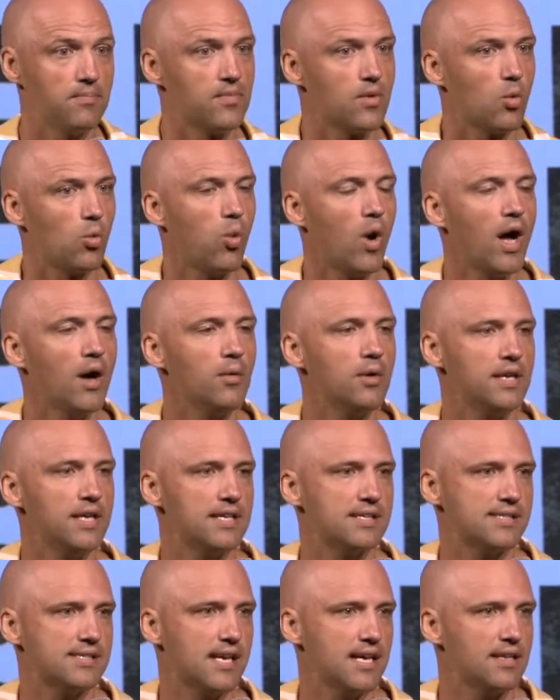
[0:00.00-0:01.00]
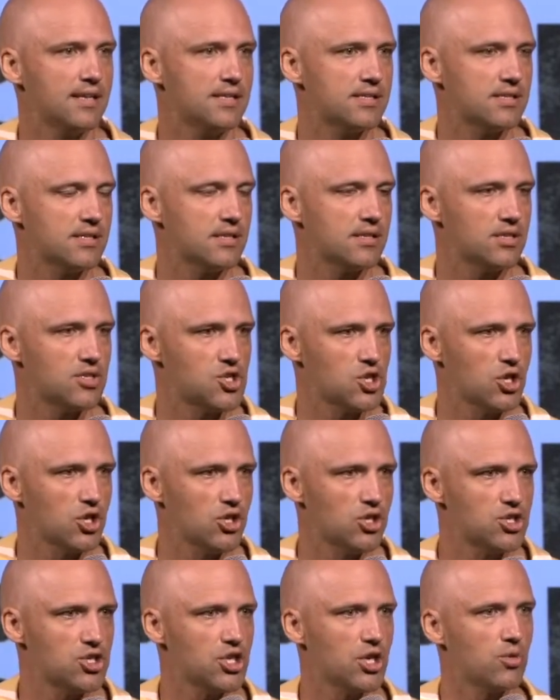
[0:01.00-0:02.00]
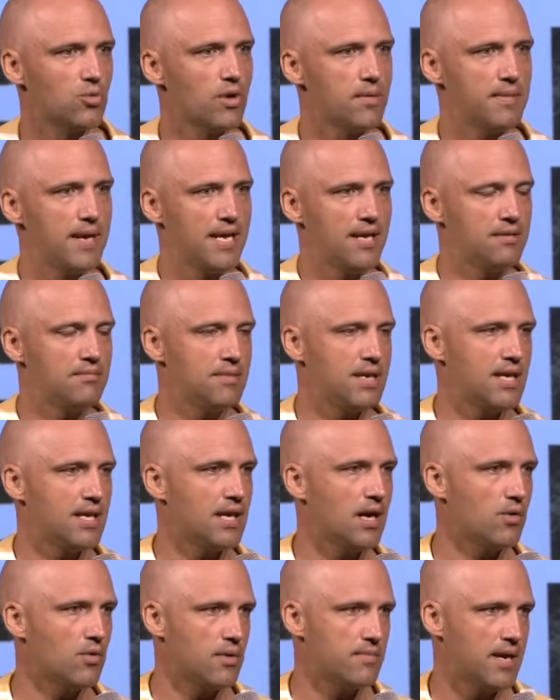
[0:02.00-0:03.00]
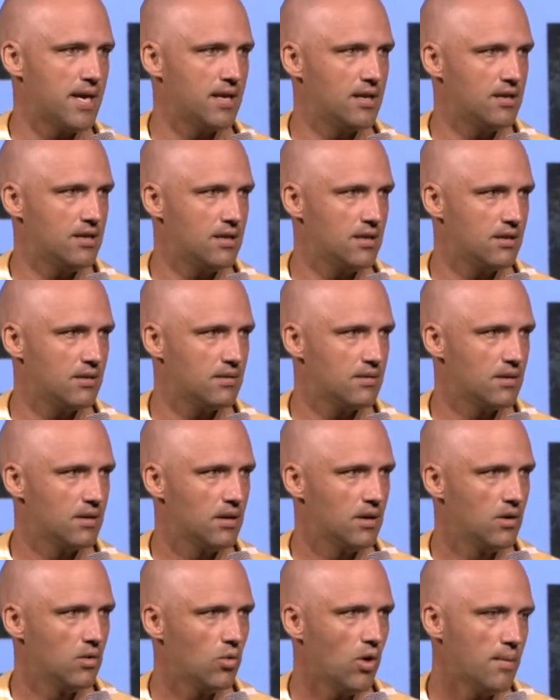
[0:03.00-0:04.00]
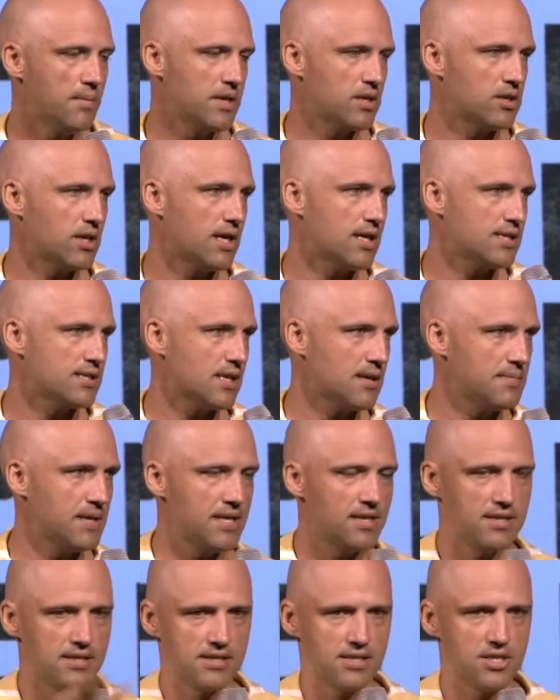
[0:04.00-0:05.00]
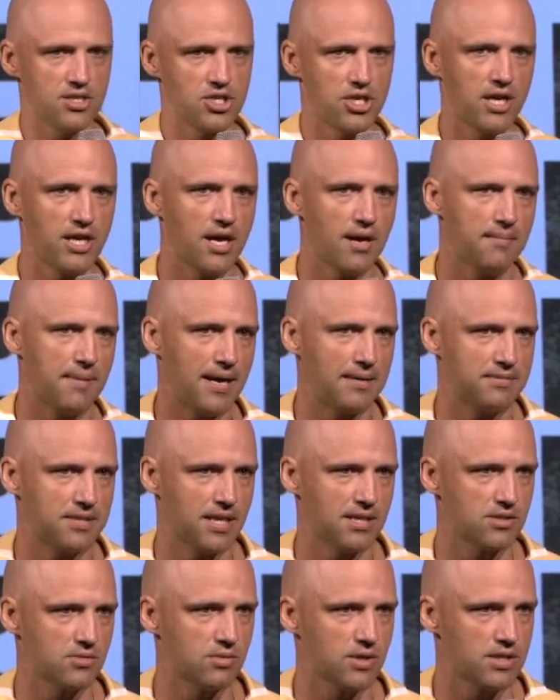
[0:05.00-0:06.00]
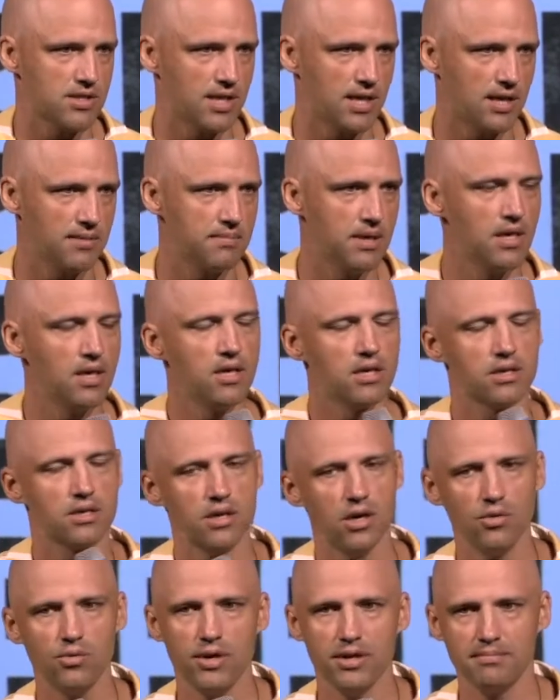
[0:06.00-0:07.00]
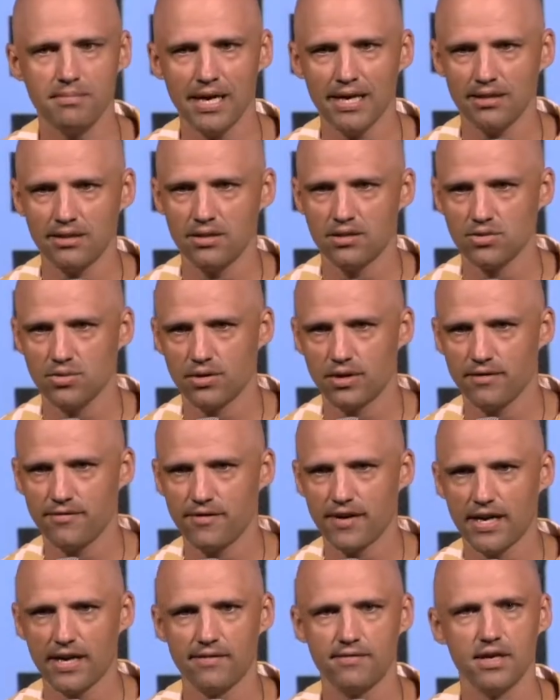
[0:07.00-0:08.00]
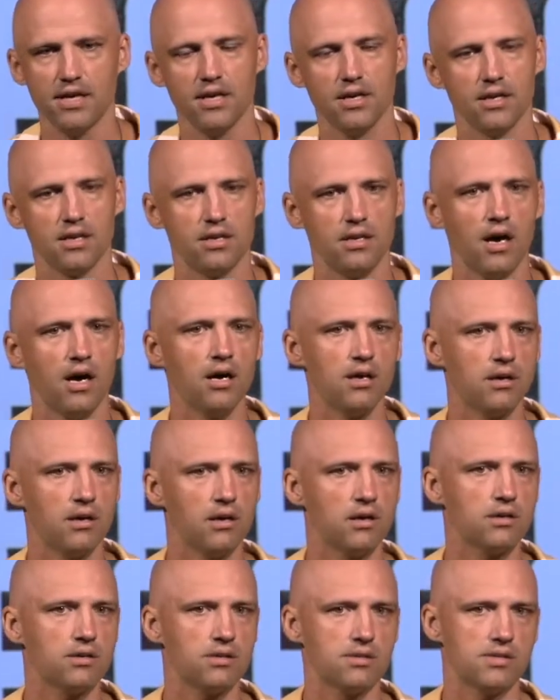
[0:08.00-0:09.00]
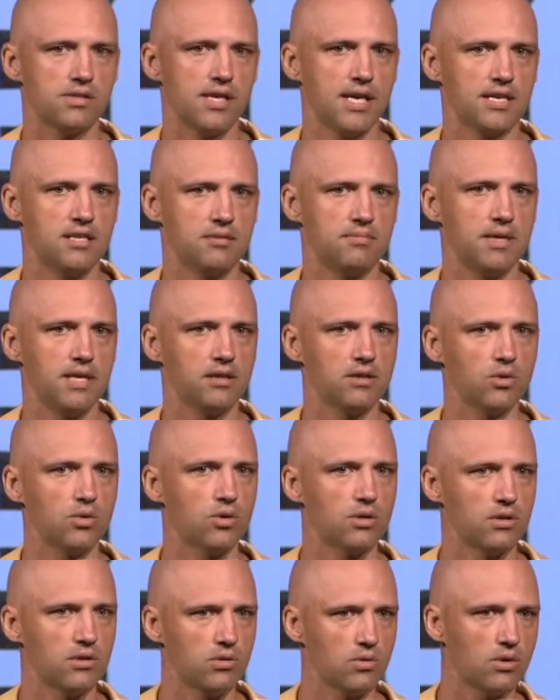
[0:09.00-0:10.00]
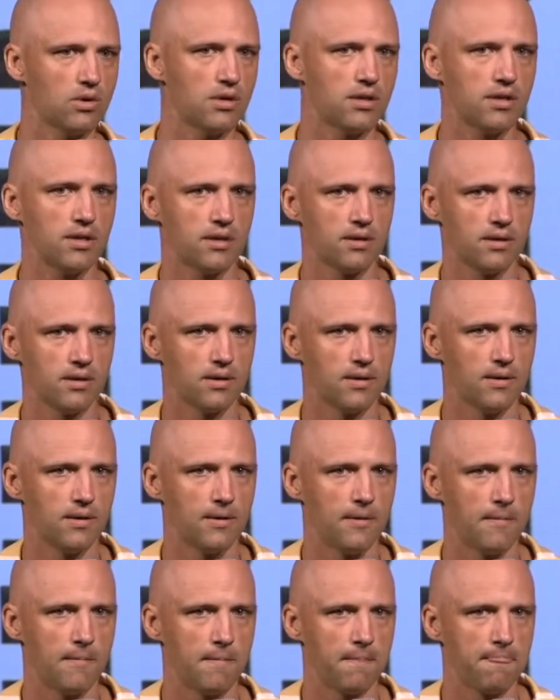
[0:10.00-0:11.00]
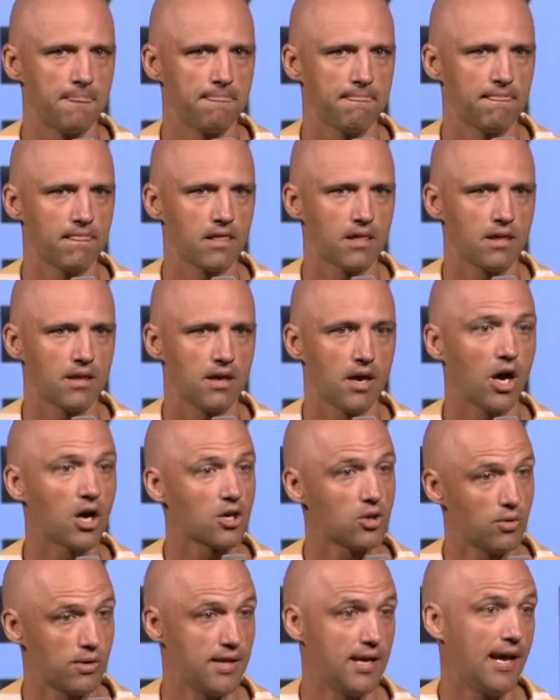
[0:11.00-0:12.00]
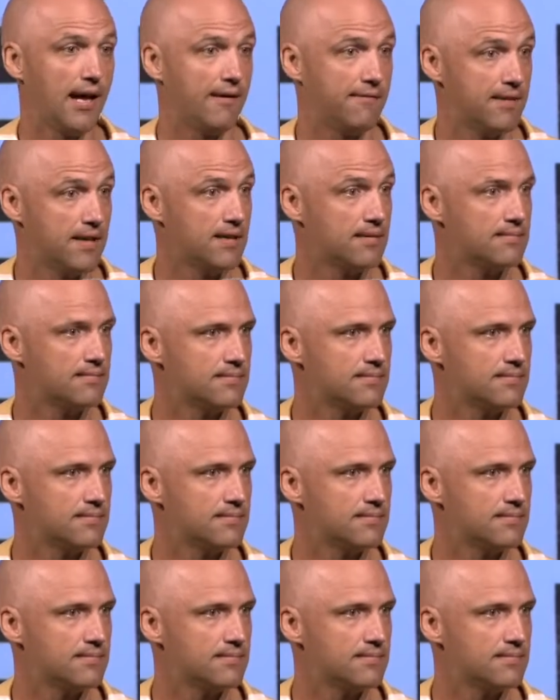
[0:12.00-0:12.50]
Why would he say this to the church? Remain in me and I'll remain in you. Well, I'm in Christ. I made a decision. I got baptized one time. Go read Matthew 25. Not all who say to me, Lord, Lord, are going to heaven.